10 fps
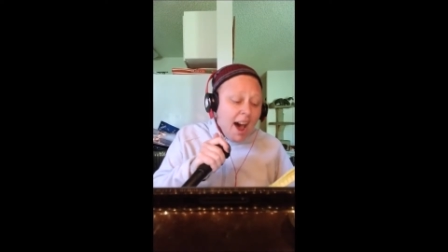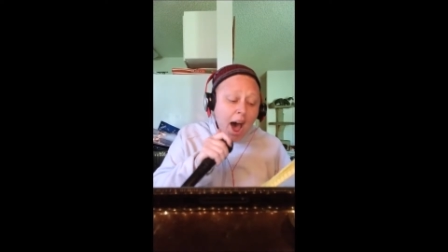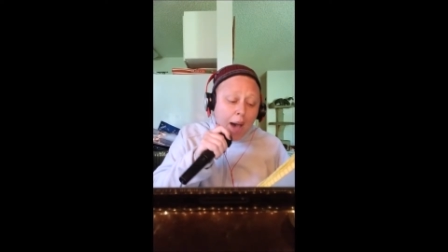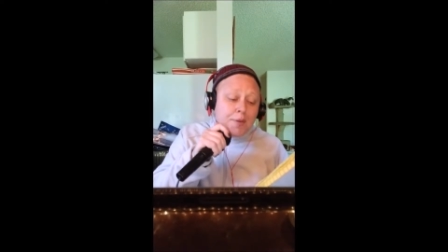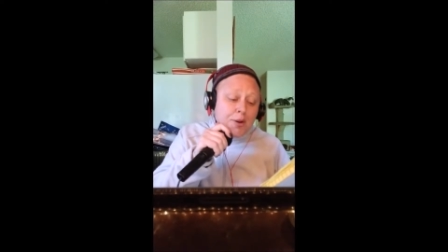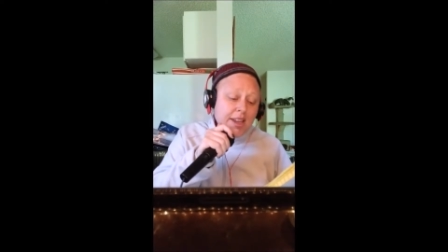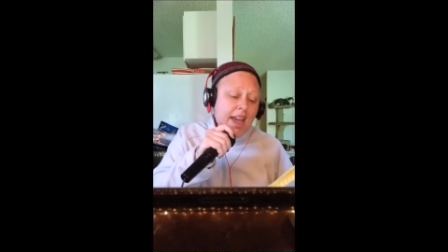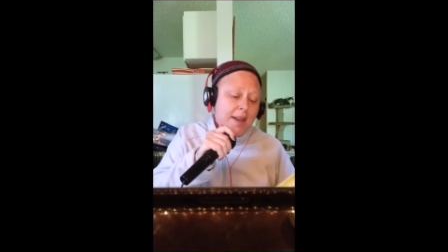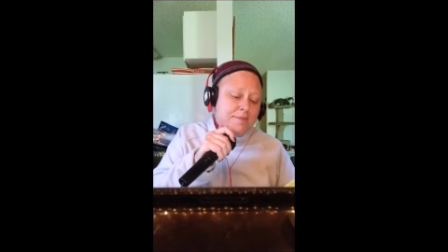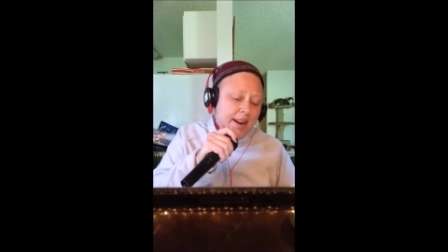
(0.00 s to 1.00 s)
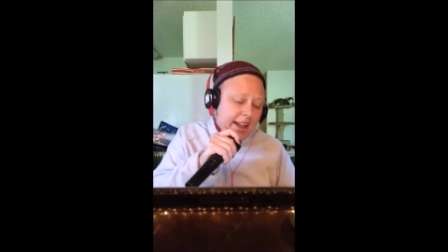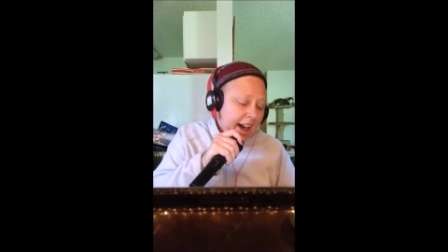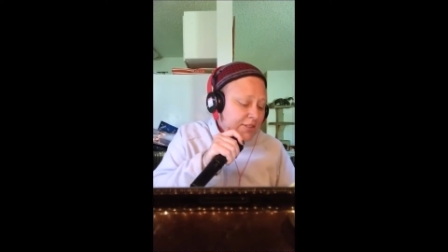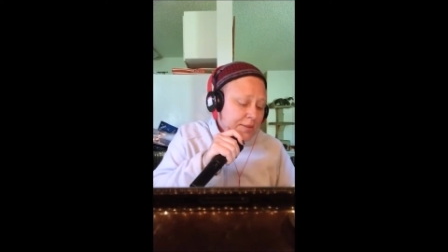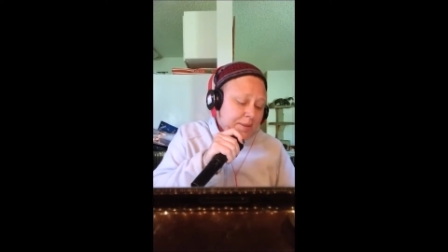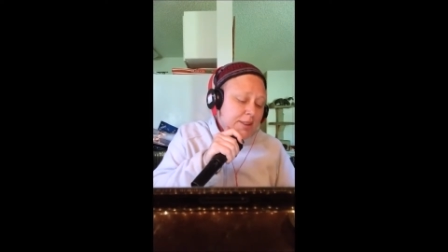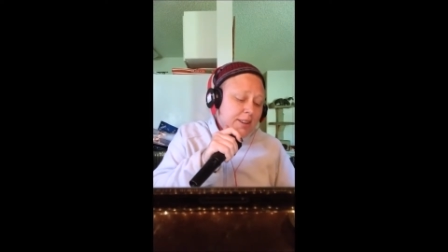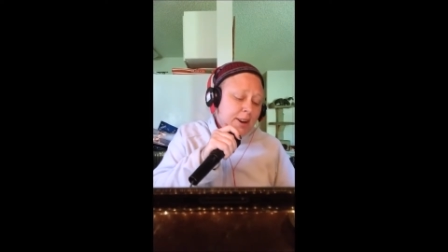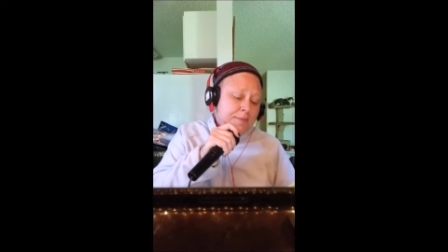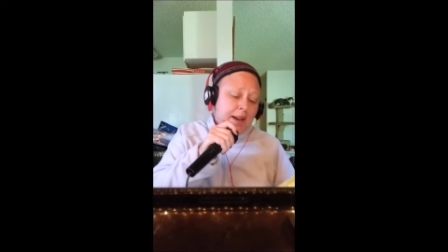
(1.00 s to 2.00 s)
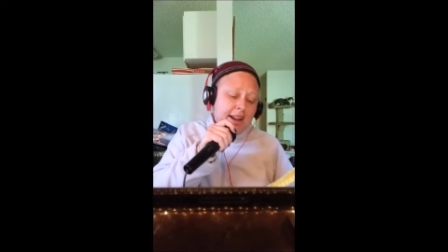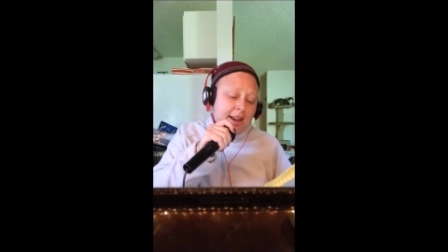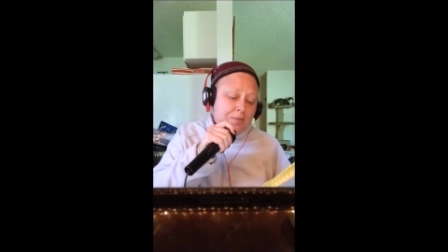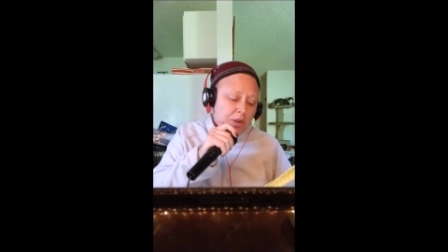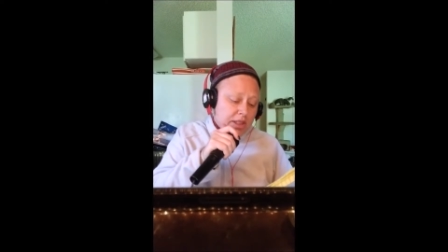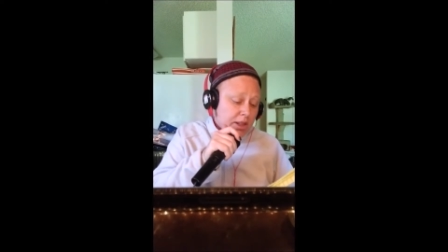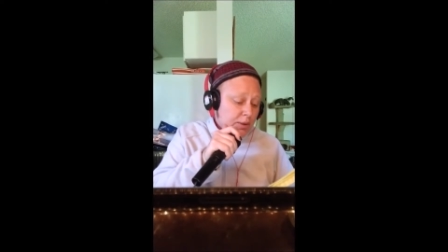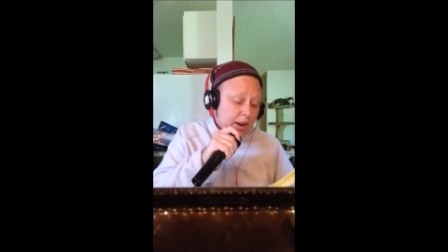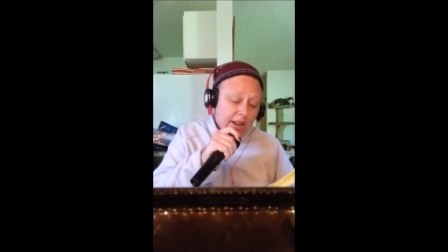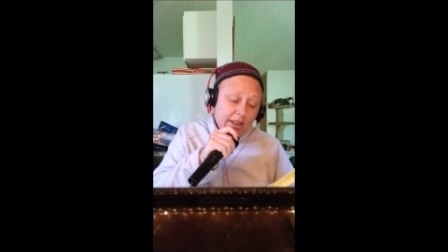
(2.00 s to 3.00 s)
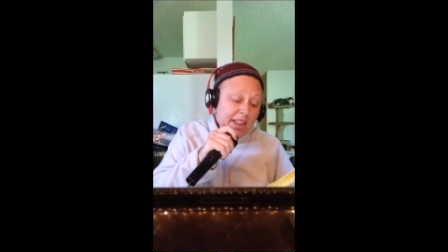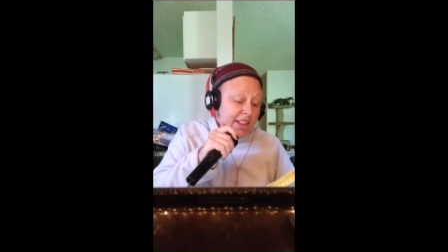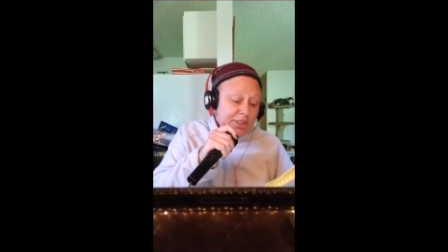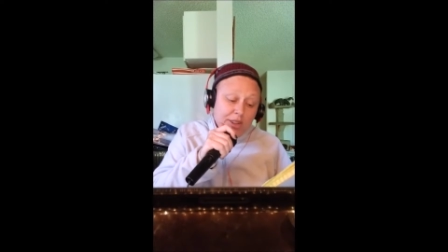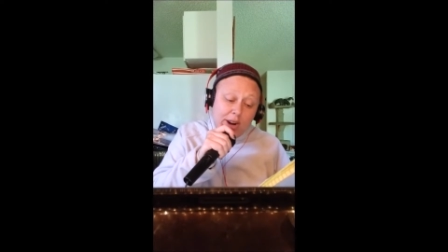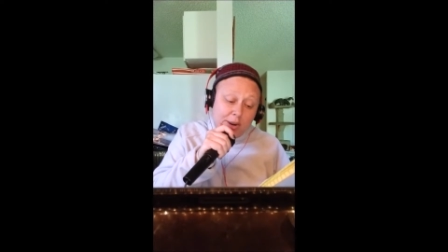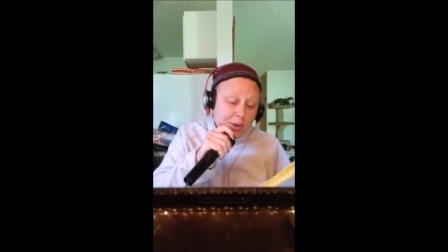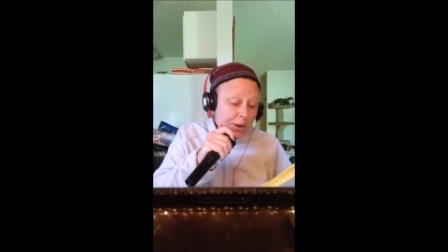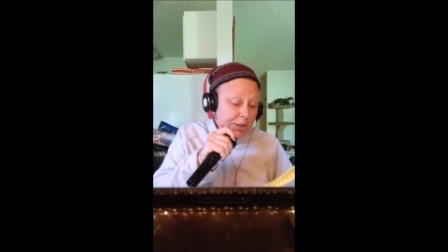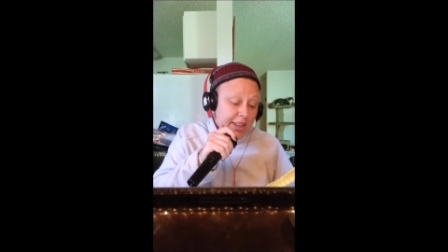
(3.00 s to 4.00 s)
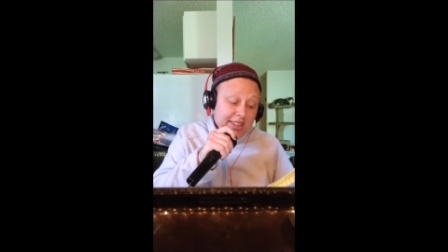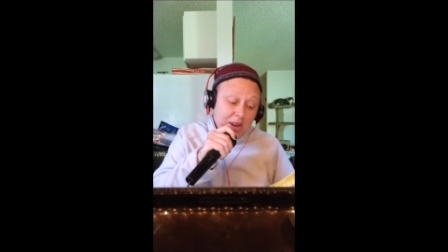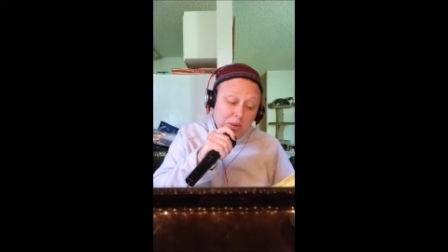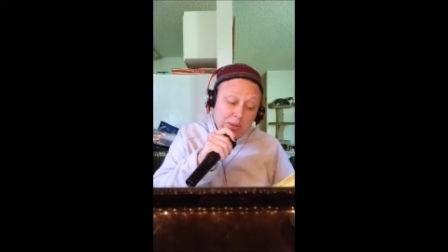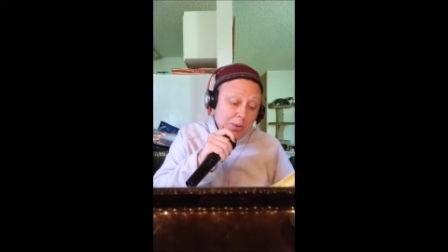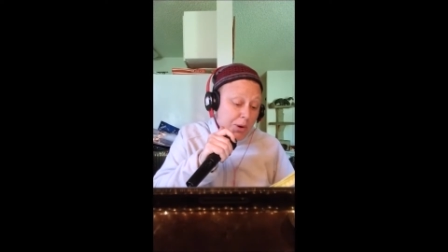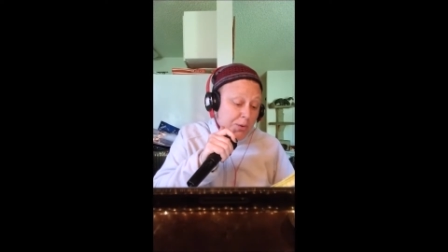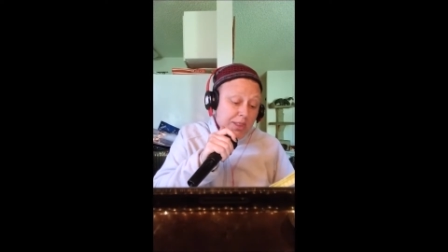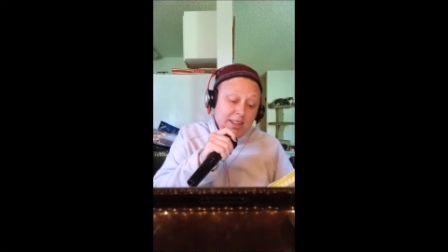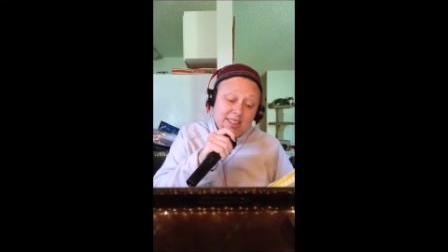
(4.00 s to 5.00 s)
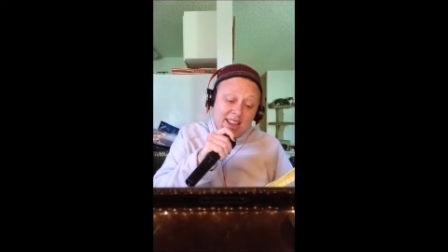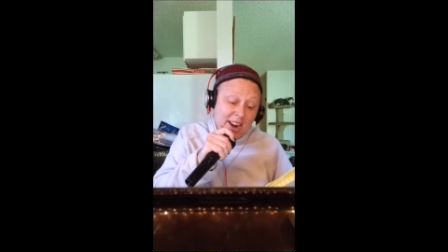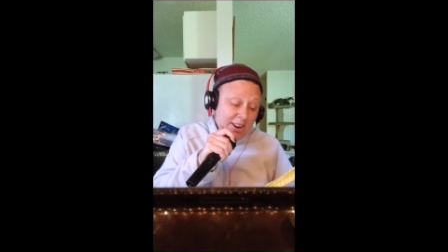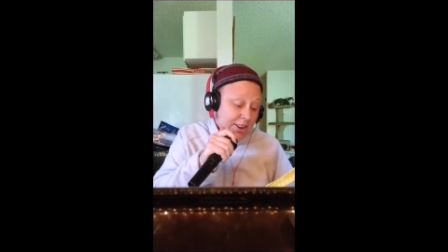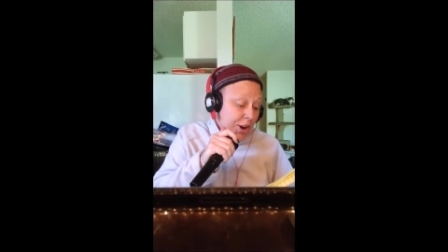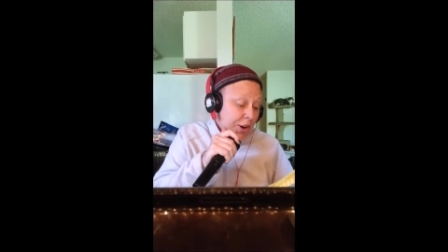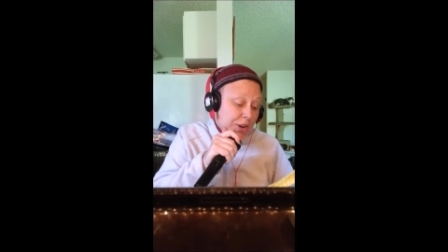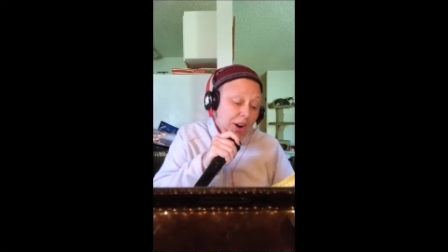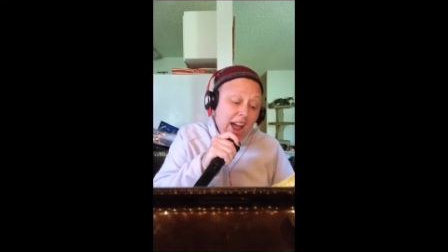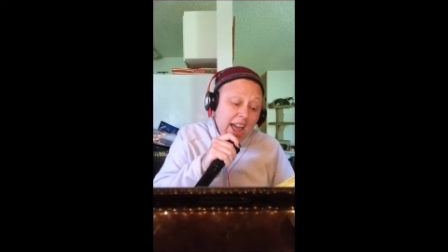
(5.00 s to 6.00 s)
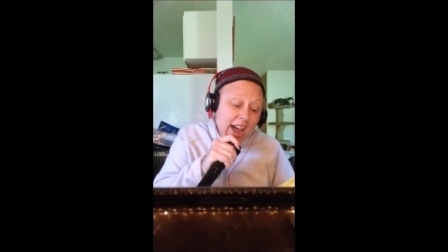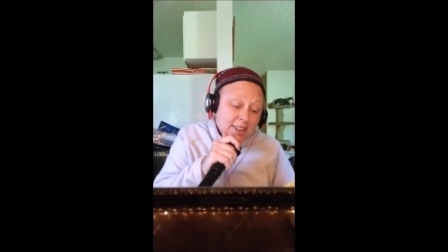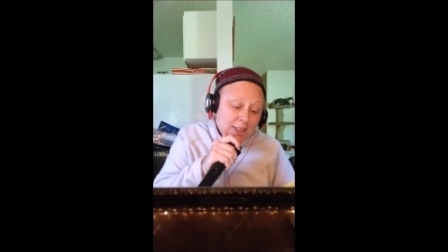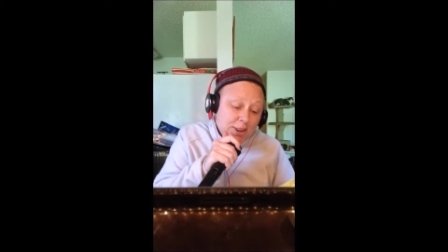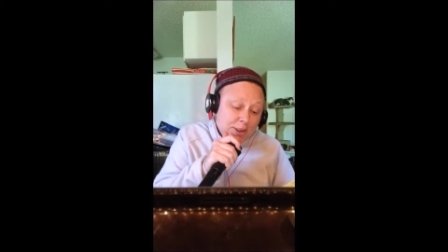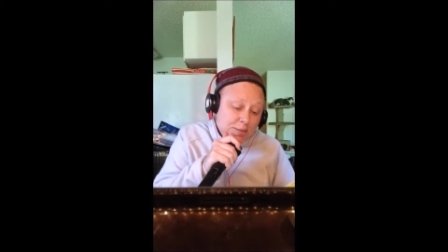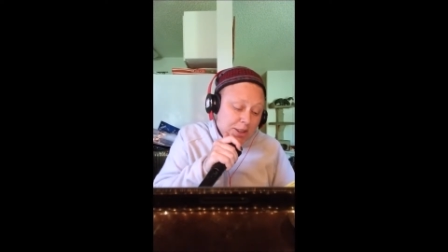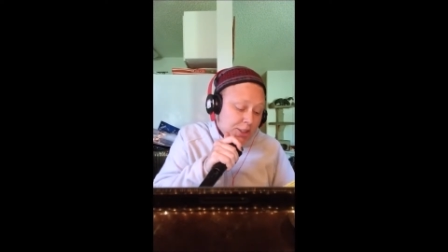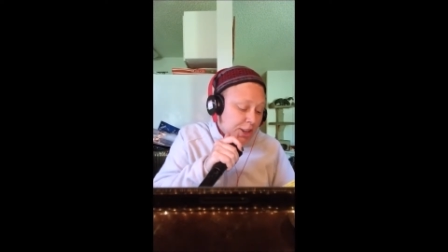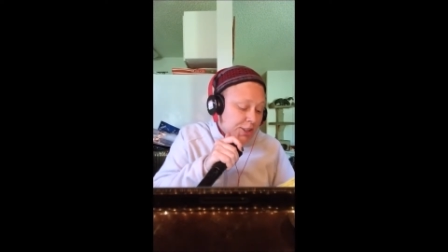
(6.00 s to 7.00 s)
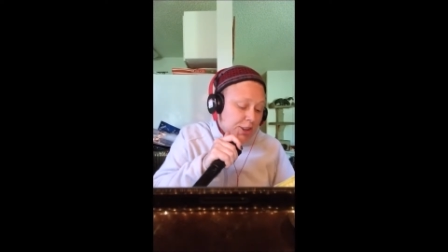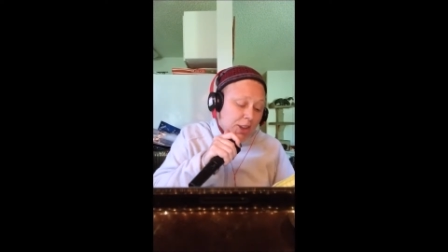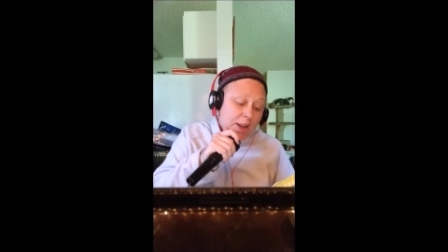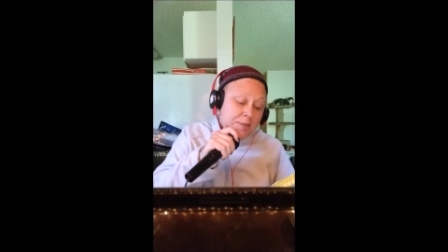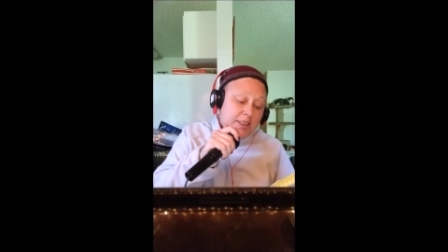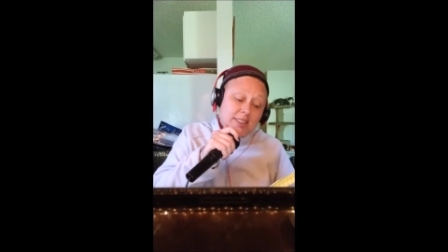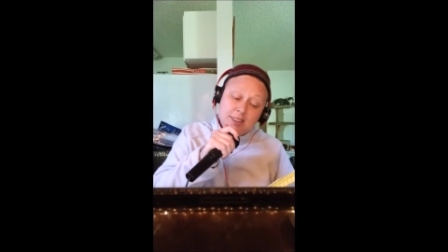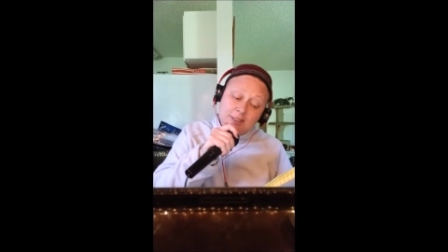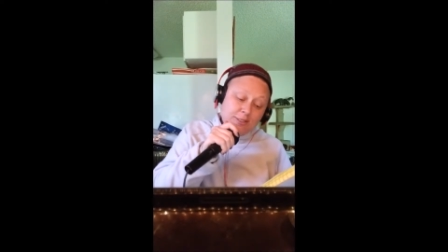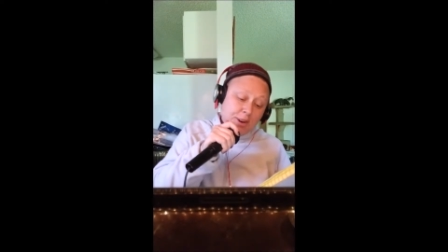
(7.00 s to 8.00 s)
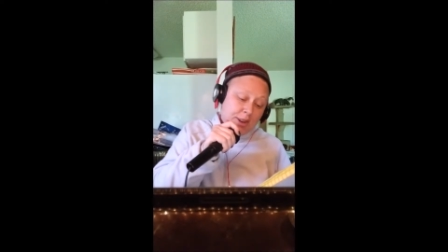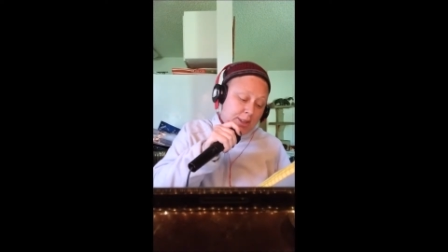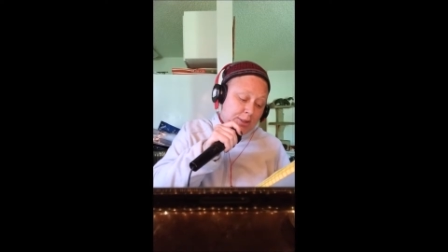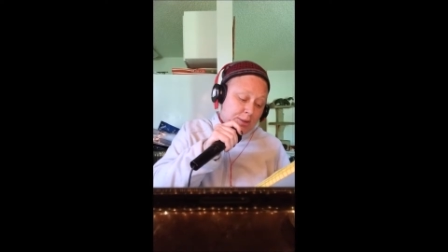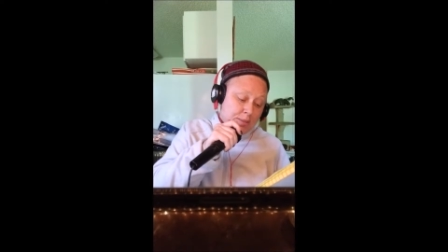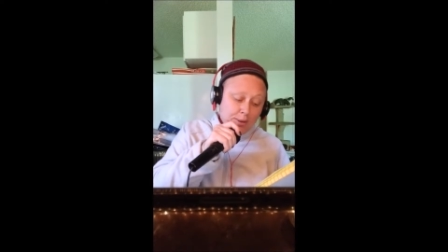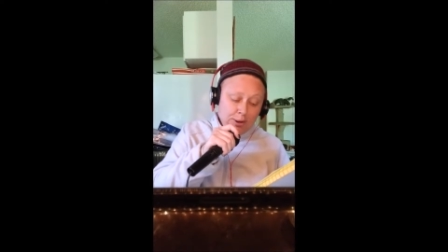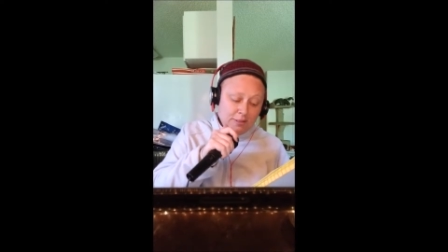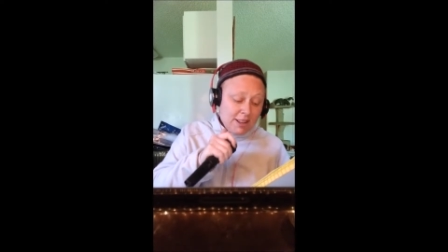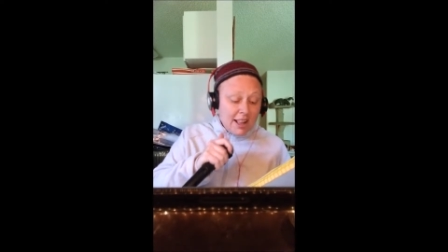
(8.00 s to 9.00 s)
I'm okay, but I have to build it all back up once in a while. Sorry, world, because I was born with the desire to conquer. I had to learn to be gentle. I must still focus to improve